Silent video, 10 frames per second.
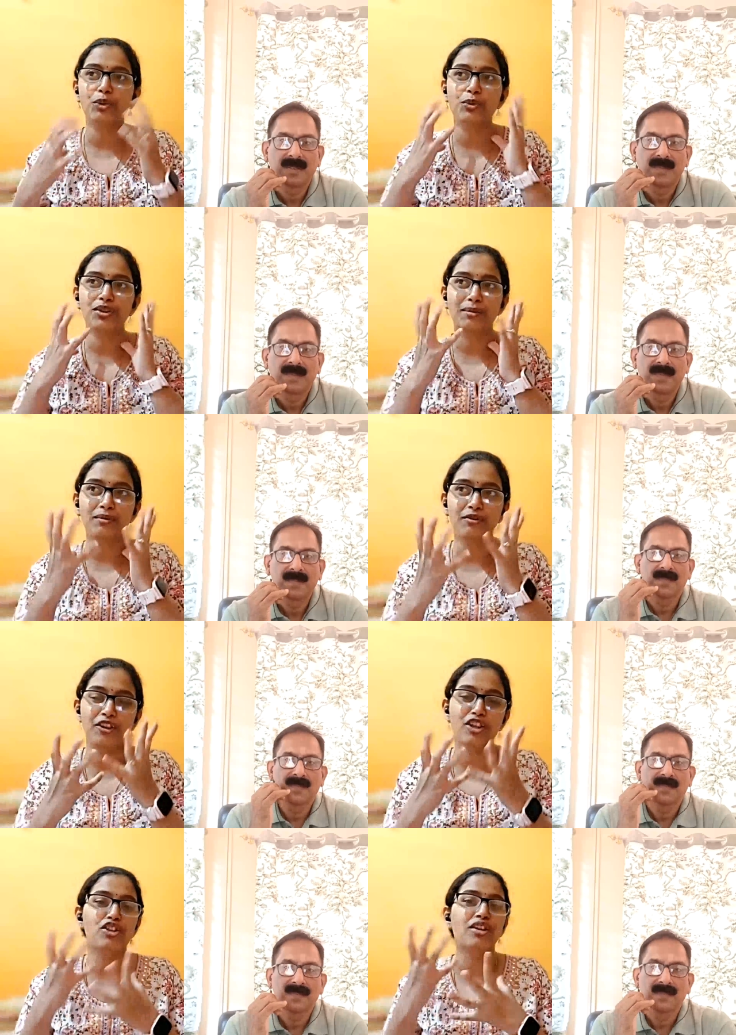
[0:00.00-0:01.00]
Speaker 1: need to do
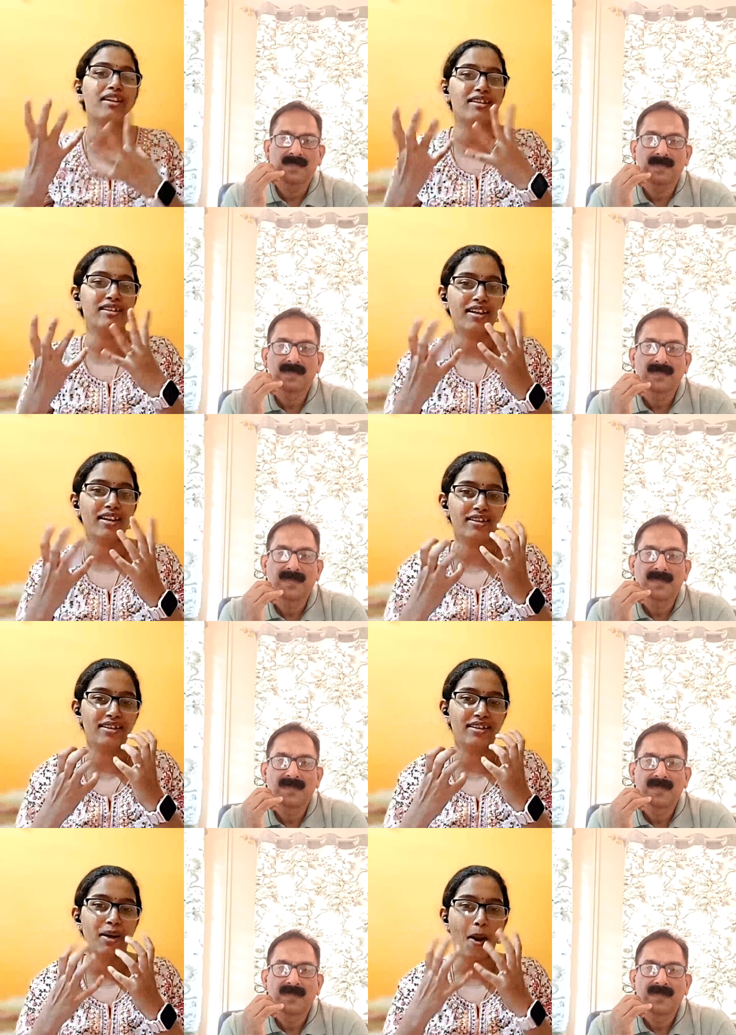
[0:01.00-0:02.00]
some facial
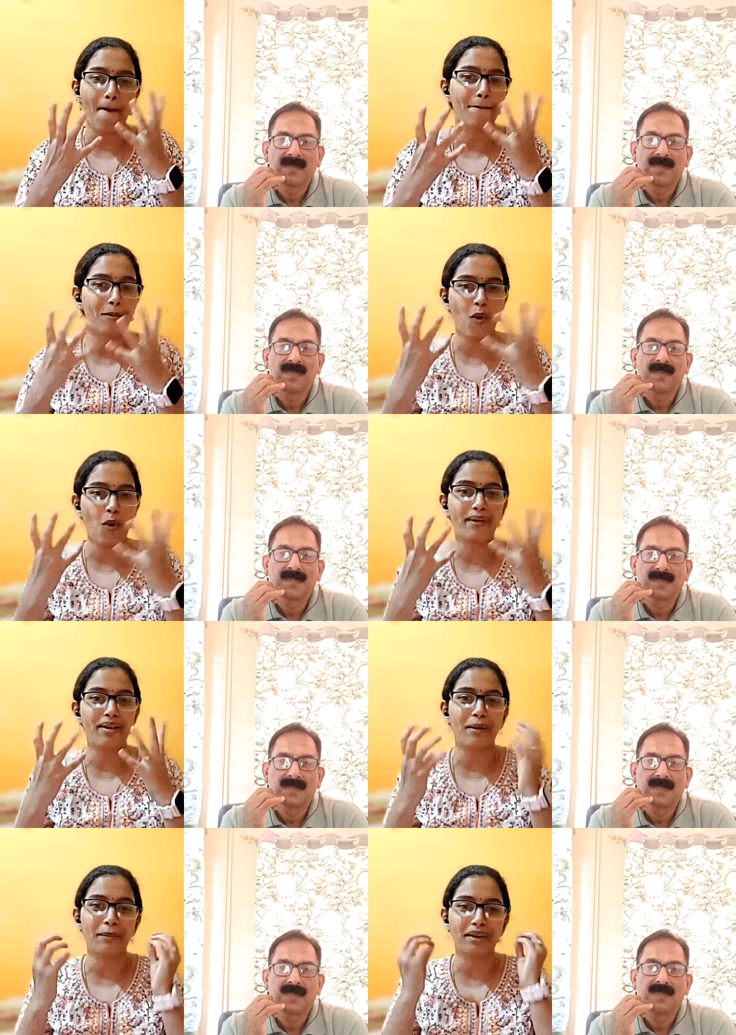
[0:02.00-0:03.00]
exercises like
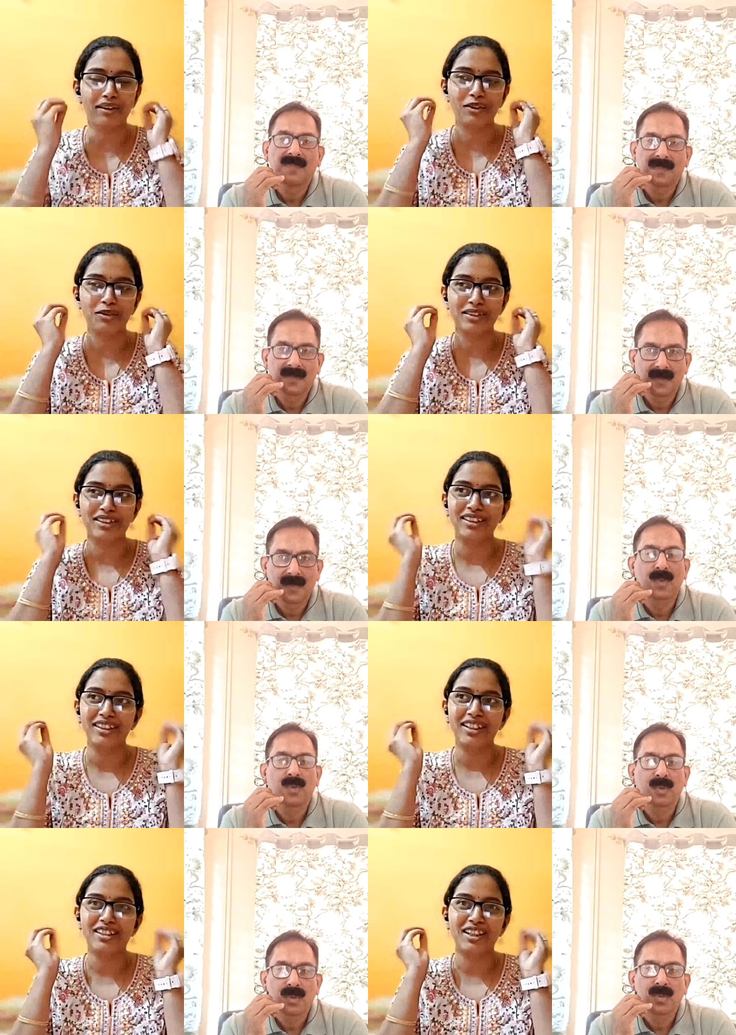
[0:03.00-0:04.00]
open up and,
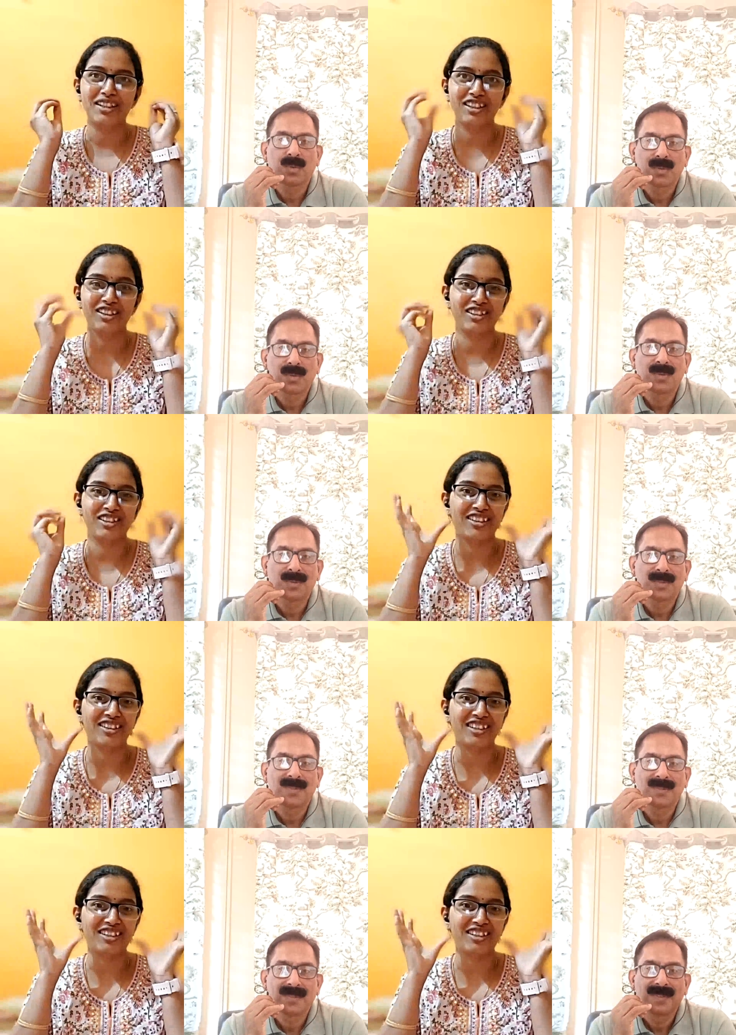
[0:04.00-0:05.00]
it's like chak
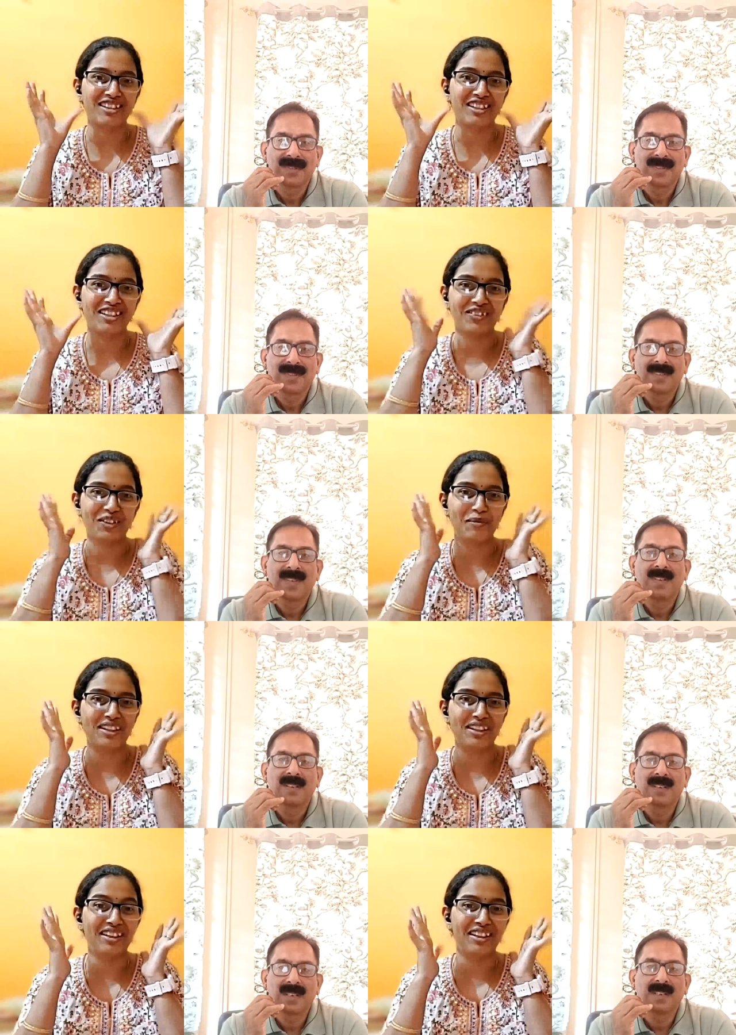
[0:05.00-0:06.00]
chak, that
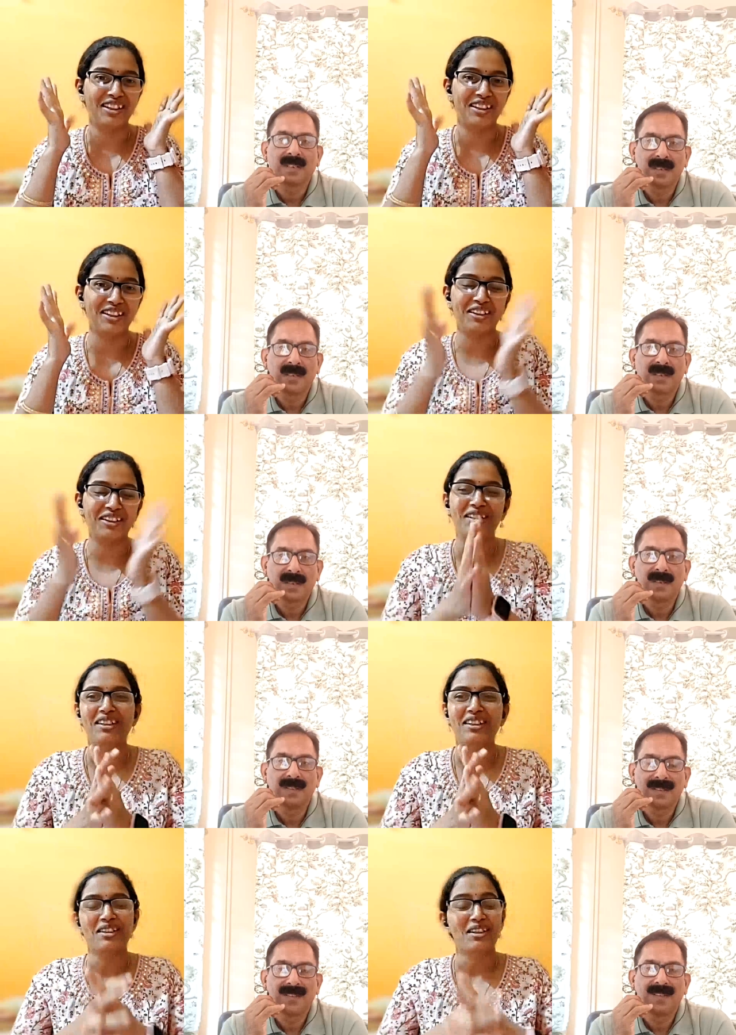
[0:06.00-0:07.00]
thing from
Speaker 2: in the
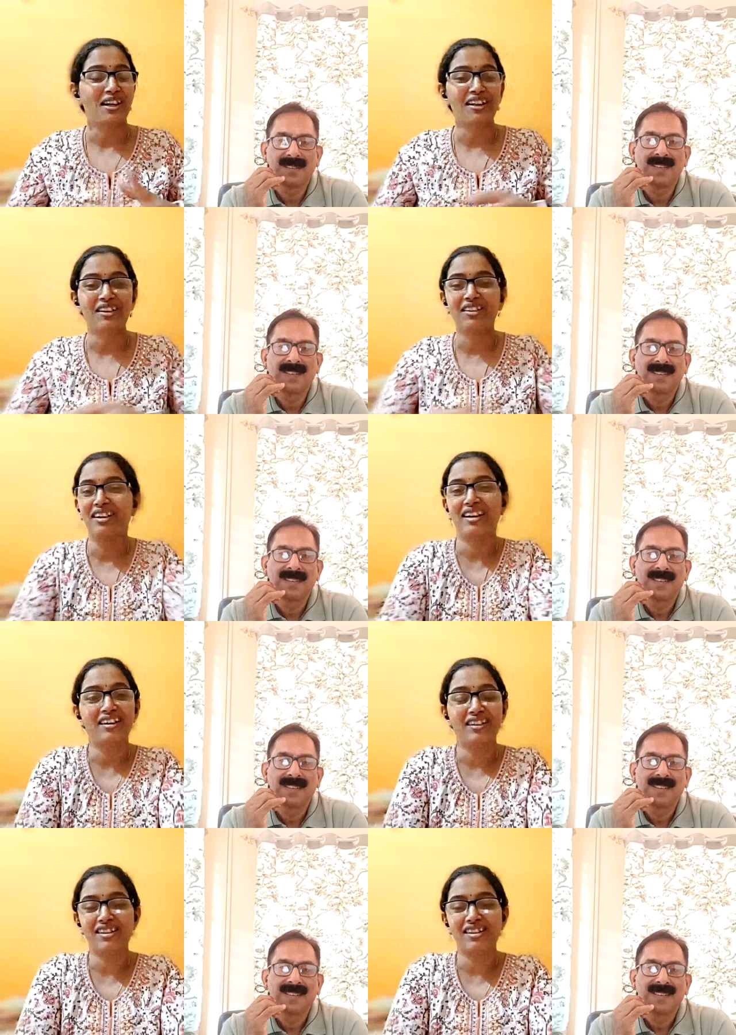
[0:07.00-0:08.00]
ear.
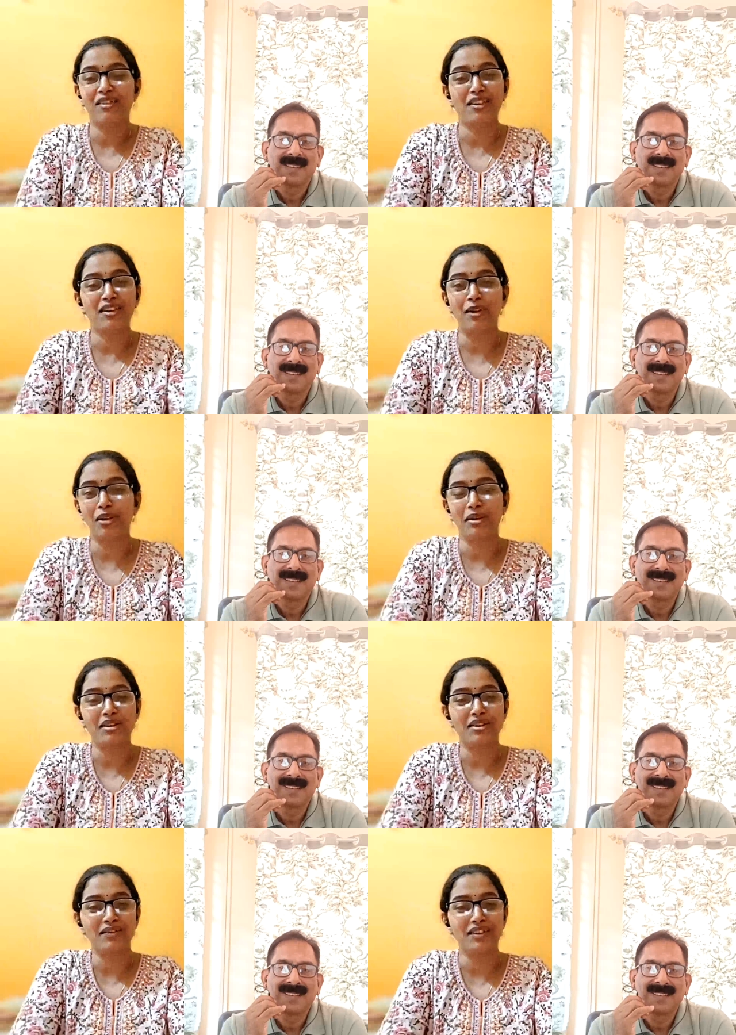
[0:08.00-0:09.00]
Speaker 1: I suffer a
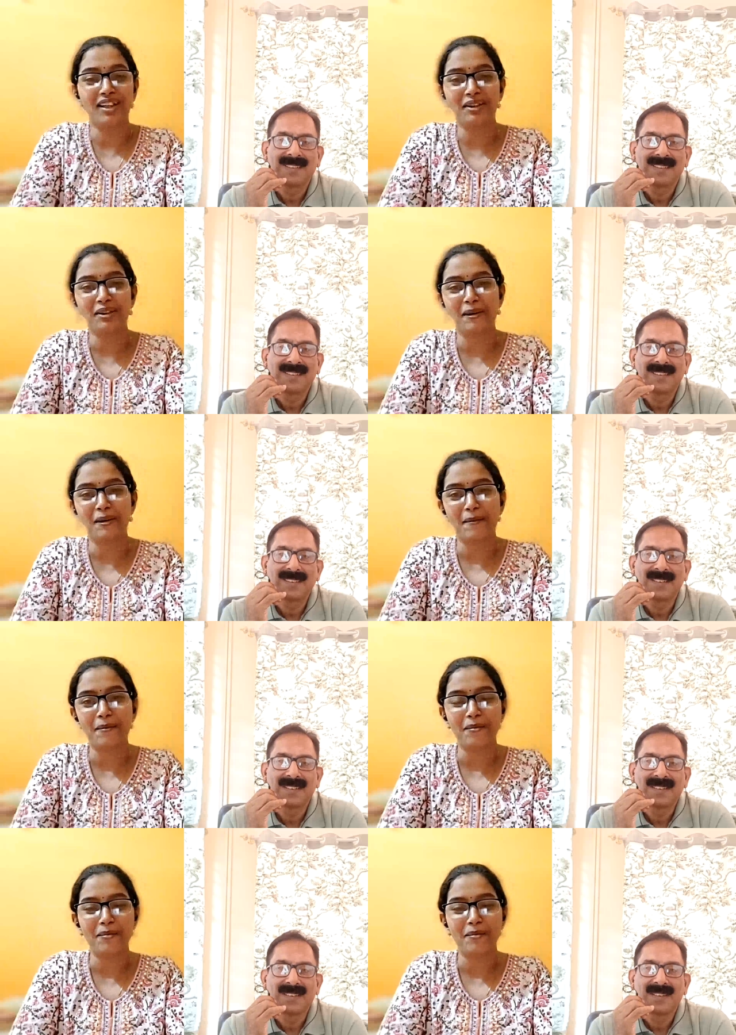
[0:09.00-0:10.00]
lot because of that.
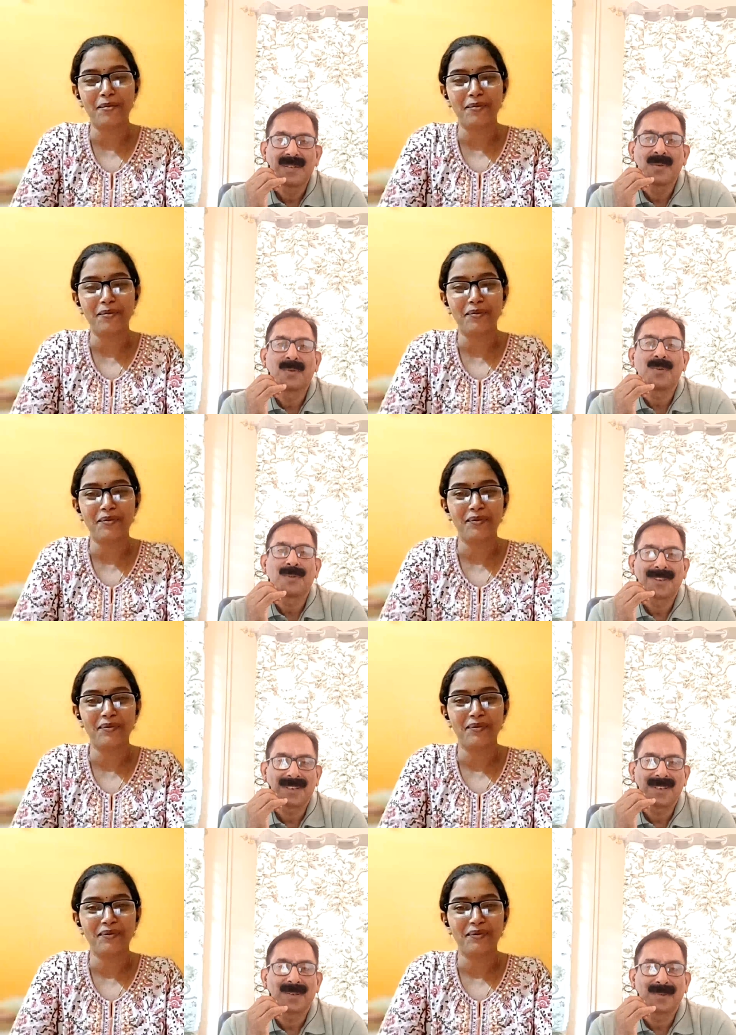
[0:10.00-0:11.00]

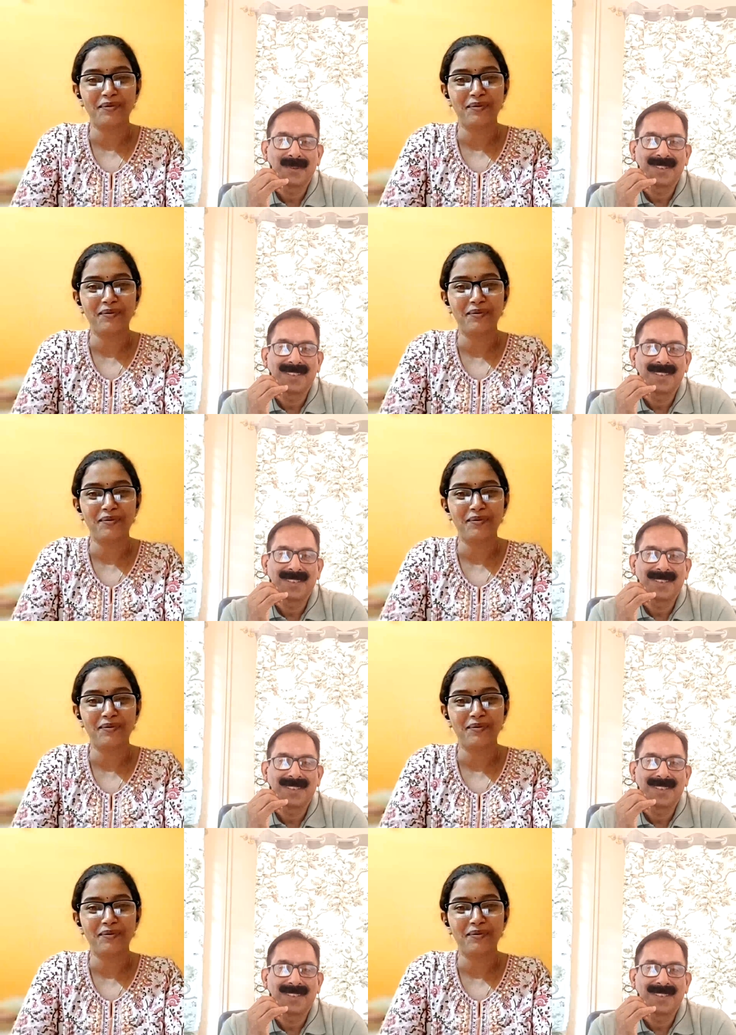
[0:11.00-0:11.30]
Speaker 2: Okay.